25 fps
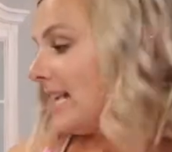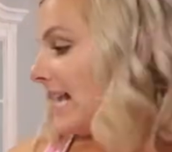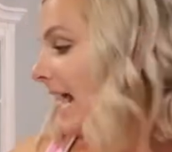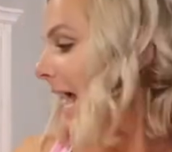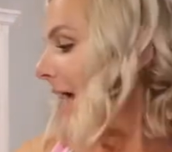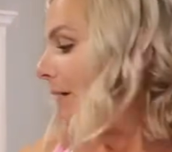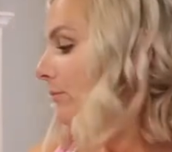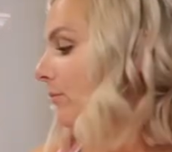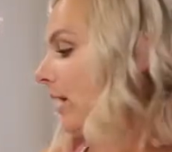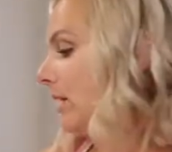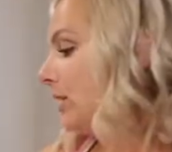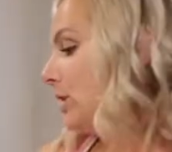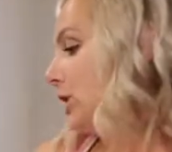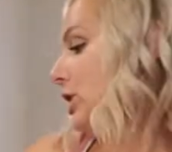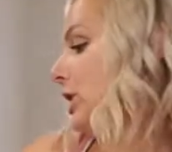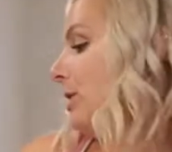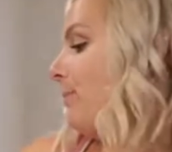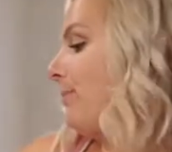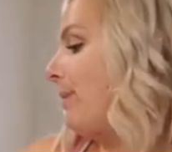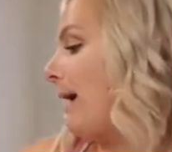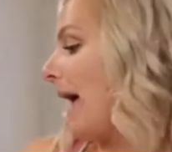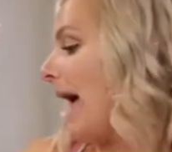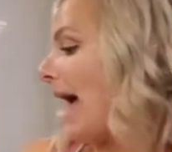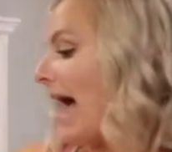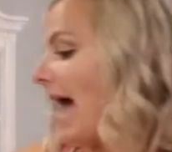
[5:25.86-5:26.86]
see how much
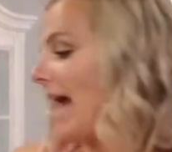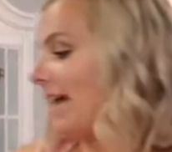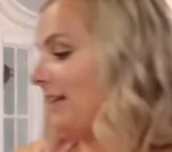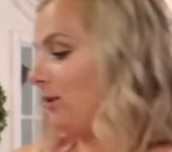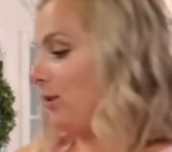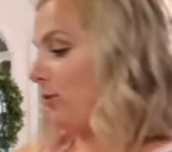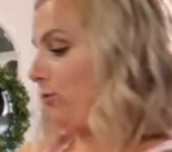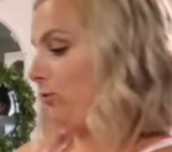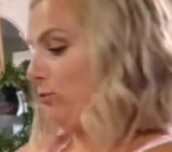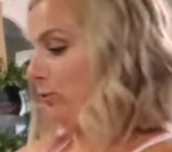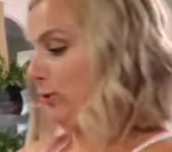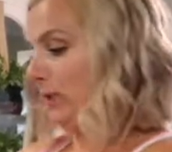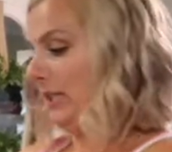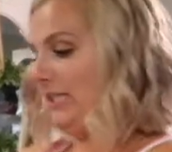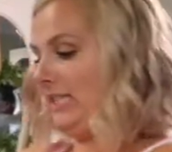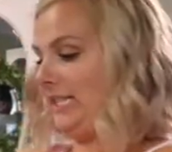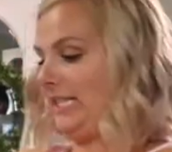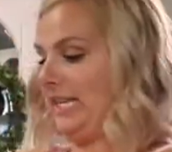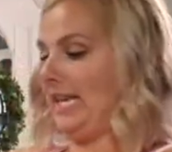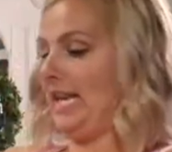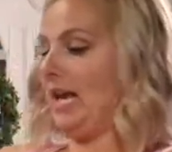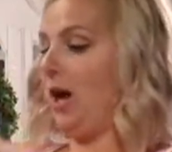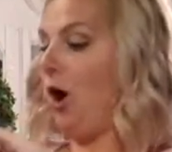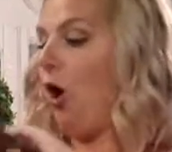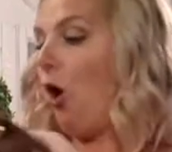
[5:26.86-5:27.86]
the bag
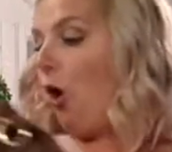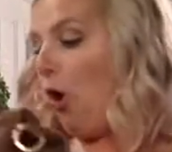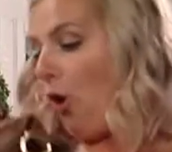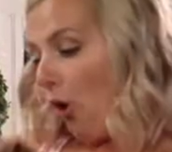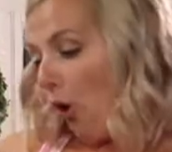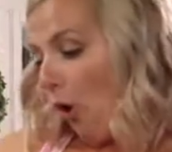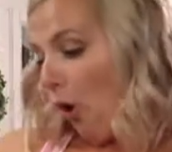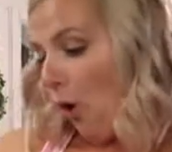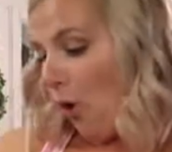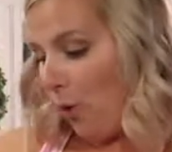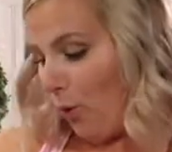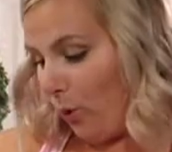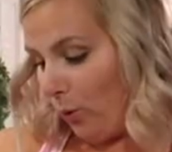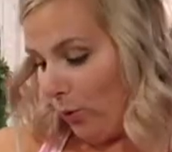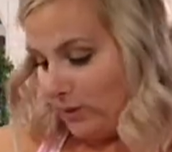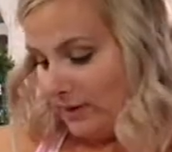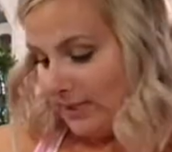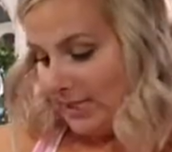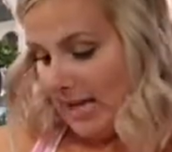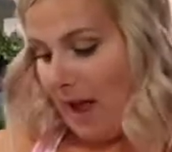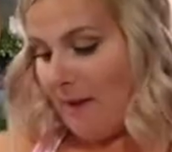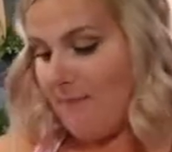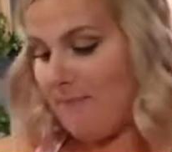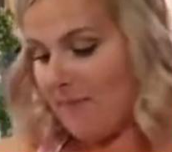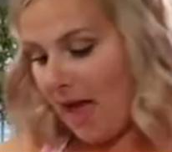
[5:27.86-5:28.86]
really holds.
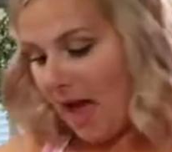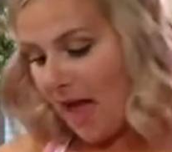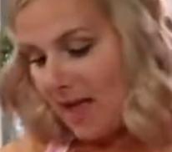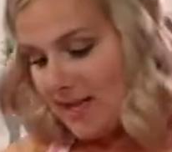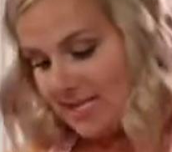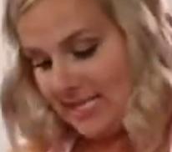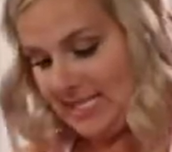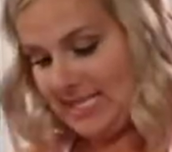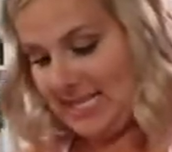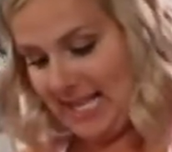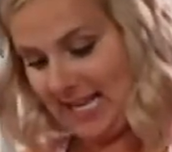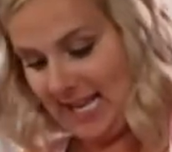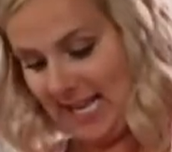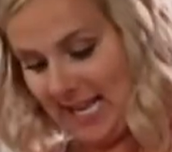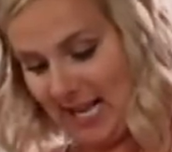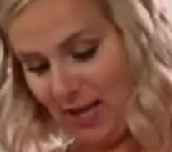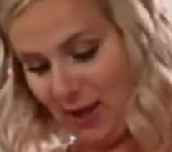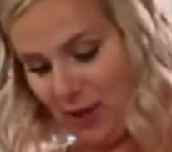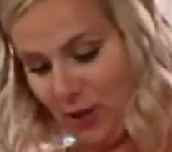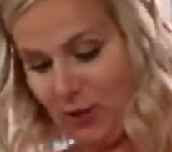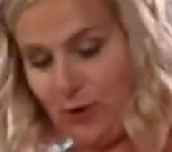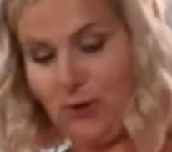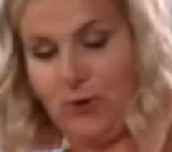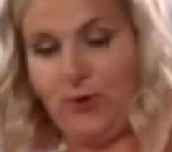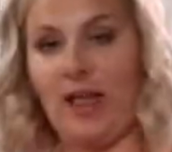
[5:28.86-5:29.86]
I'm not digging
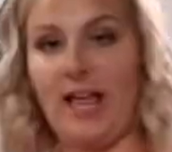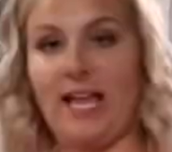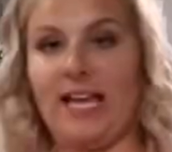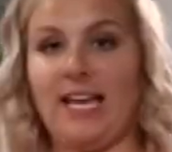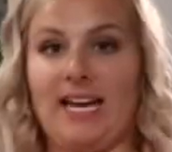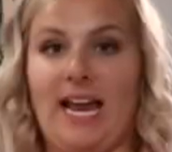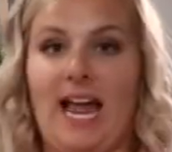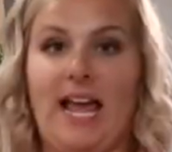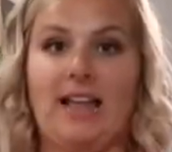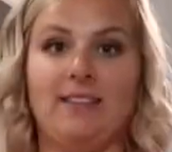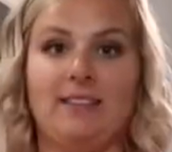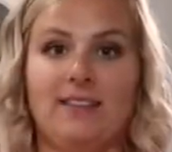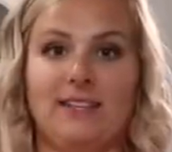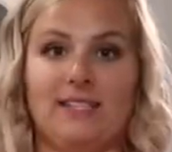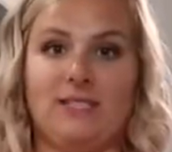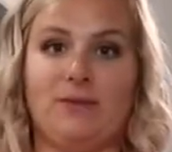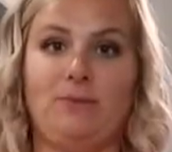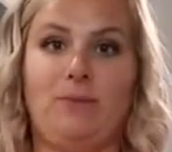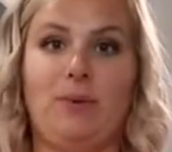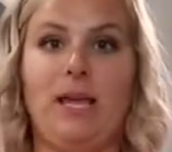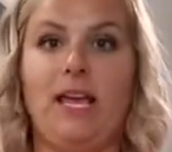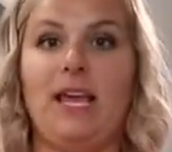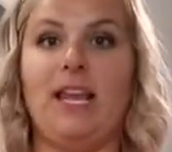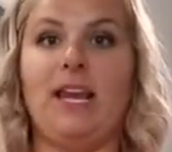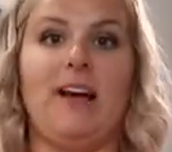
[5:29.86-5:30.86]
through like an
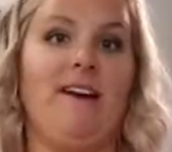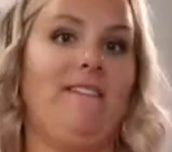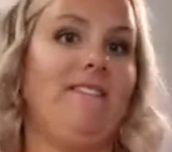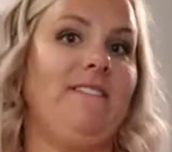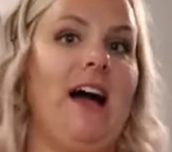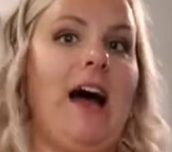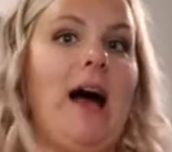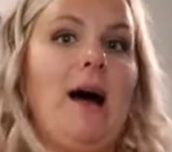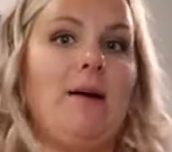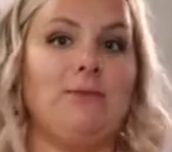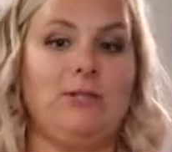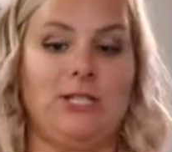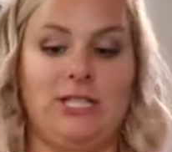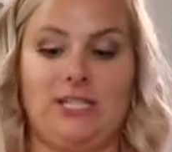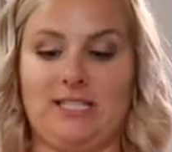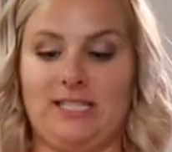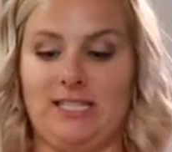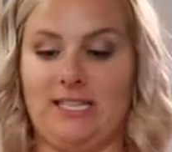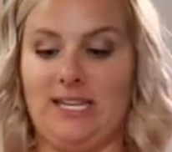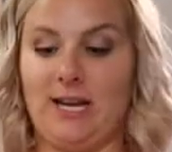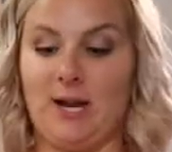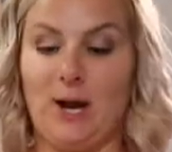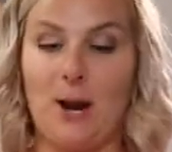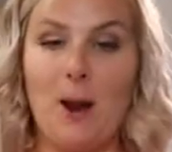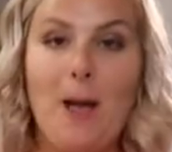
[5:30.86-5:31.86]
endless pit of objects
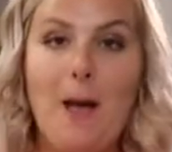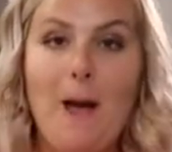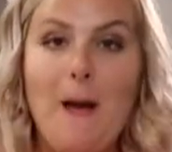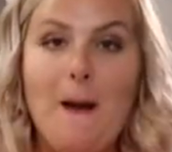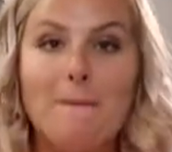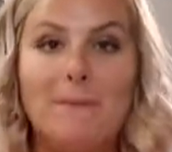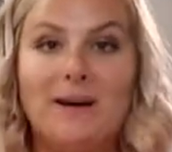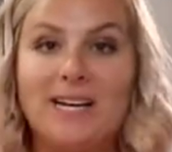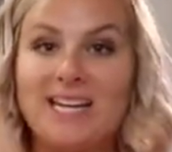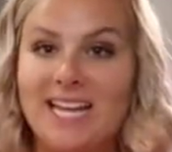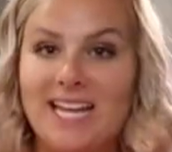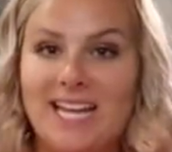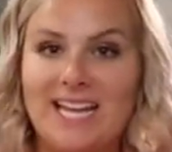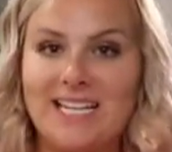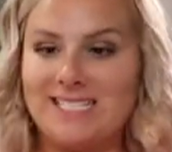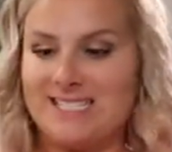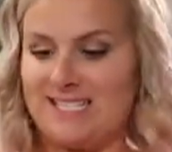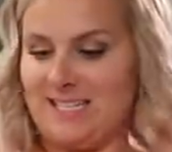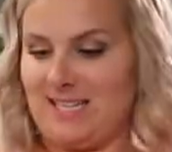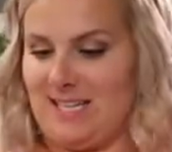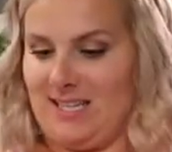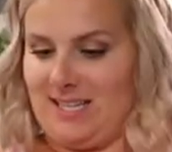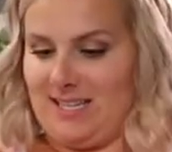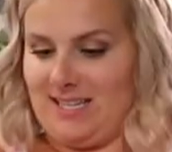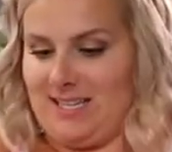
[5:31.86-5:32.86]
in here, but it is
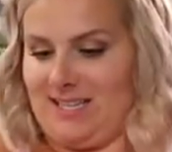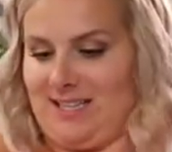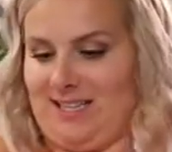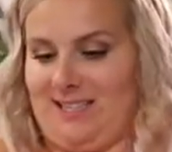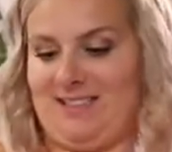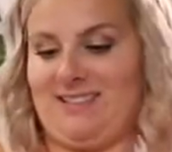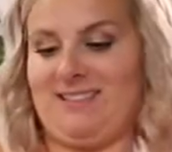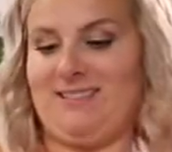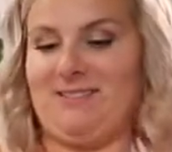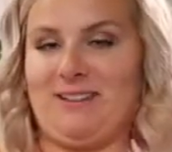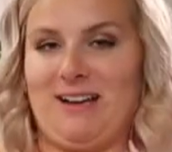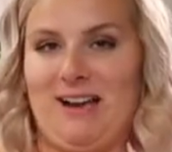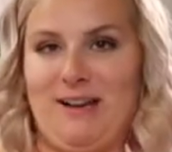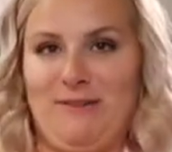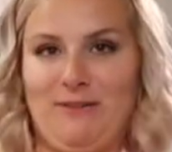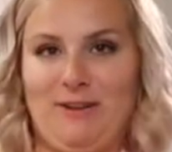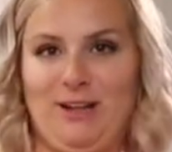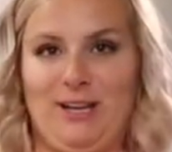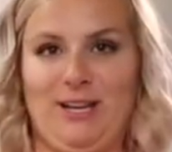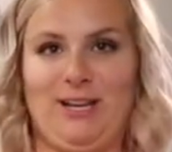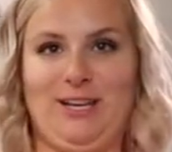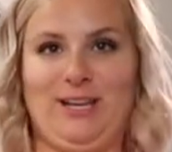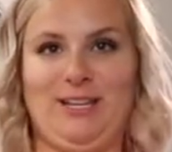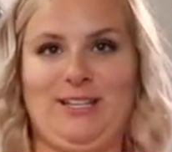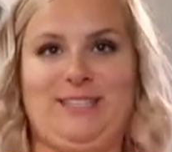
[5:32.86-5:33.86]
like, I feel
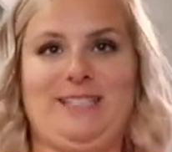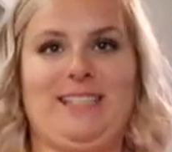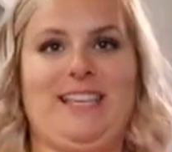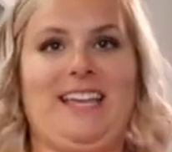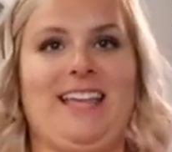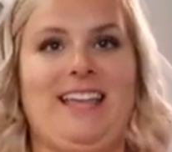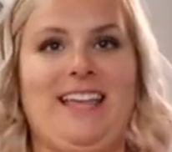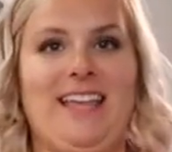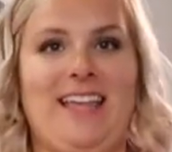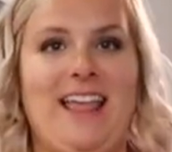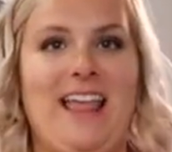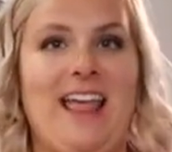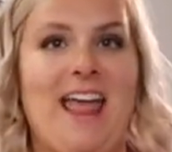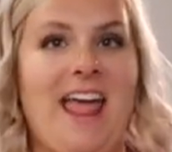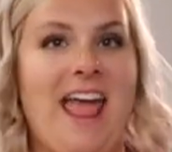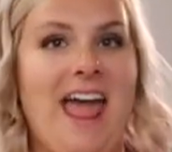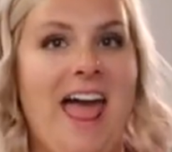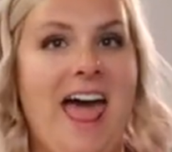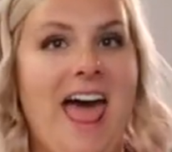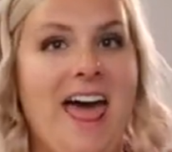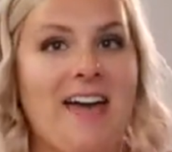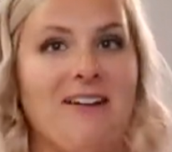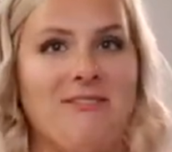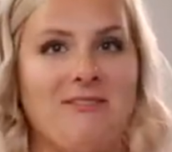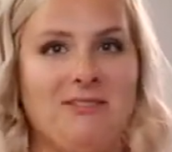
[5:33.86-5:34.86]
like it's
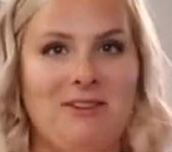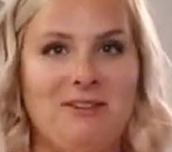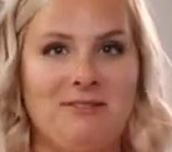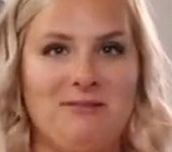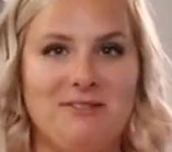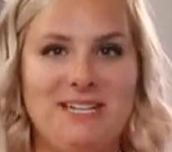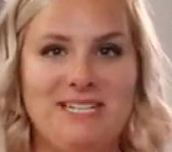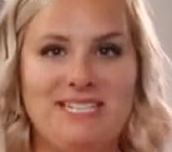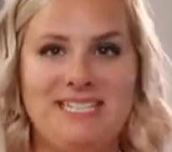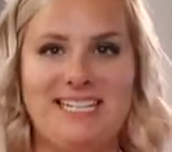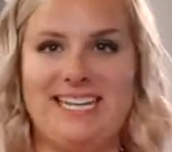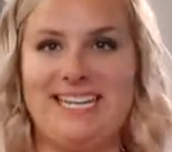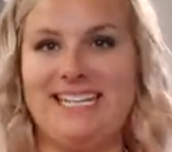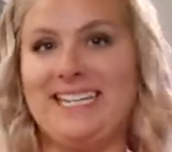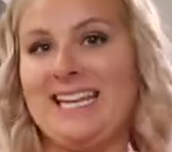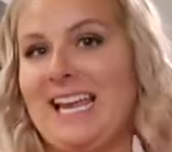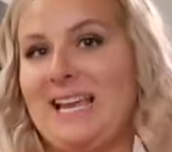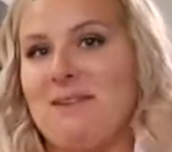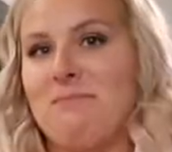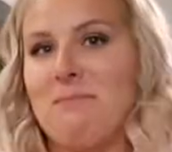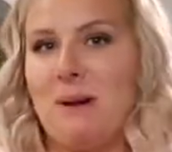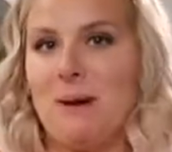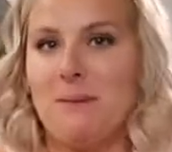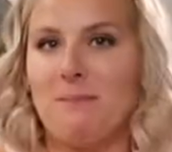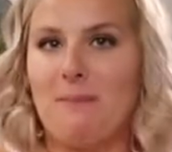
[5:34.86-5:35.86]
like when you reach in
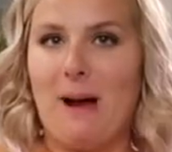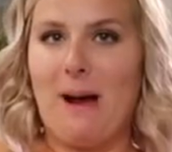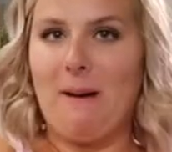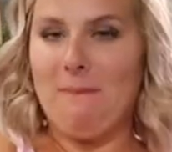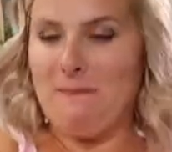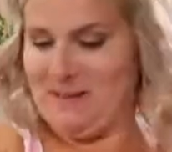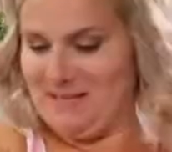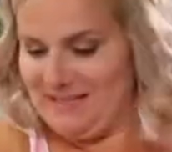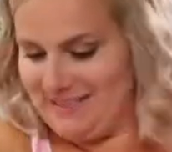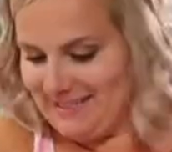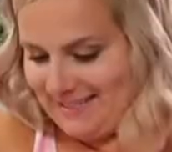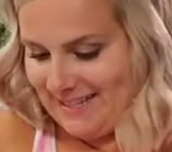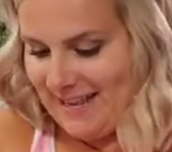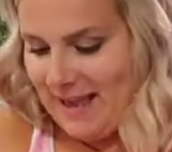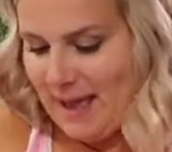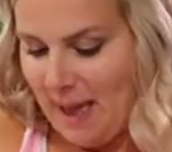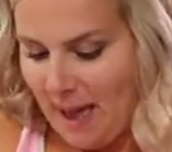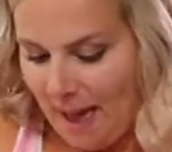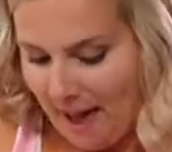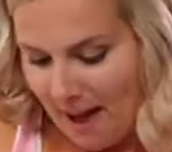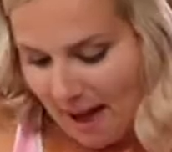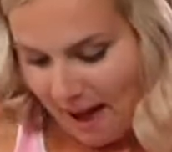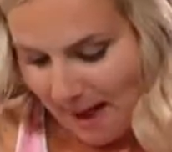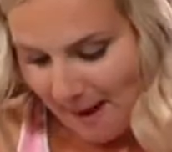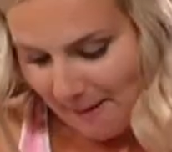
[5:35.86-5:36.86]
like Mary Poppins.
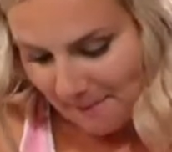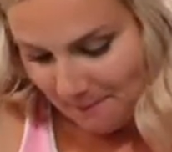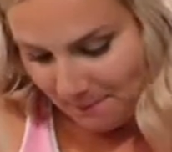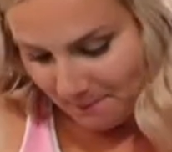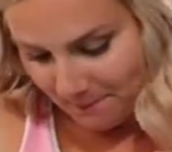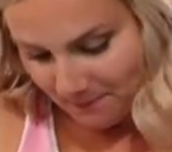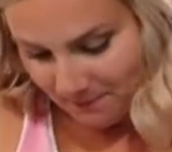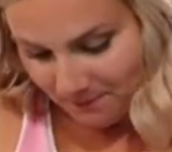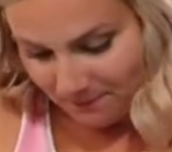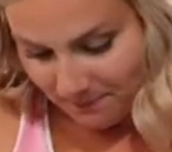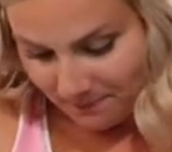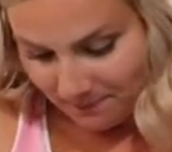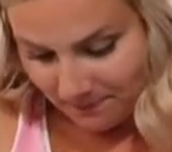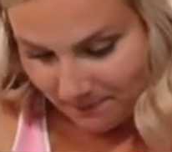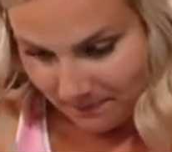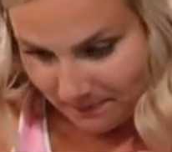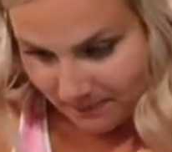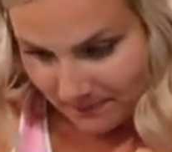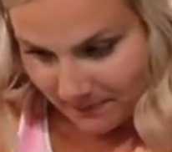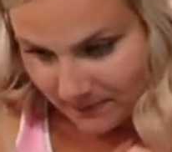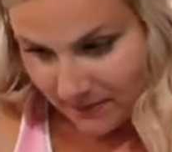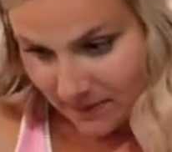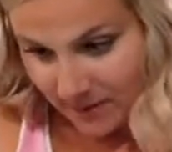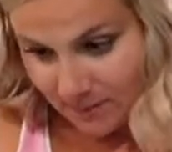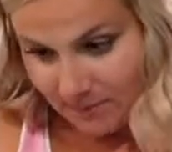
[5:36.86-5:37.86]
Um,
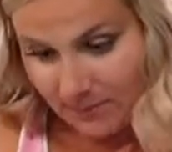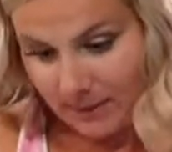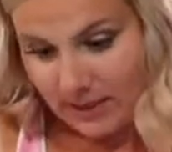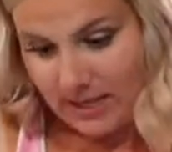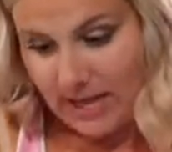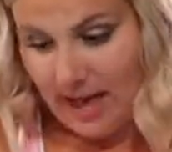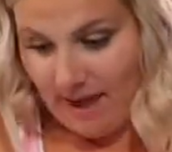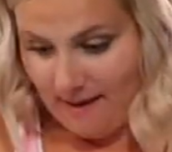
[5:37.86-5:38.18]
but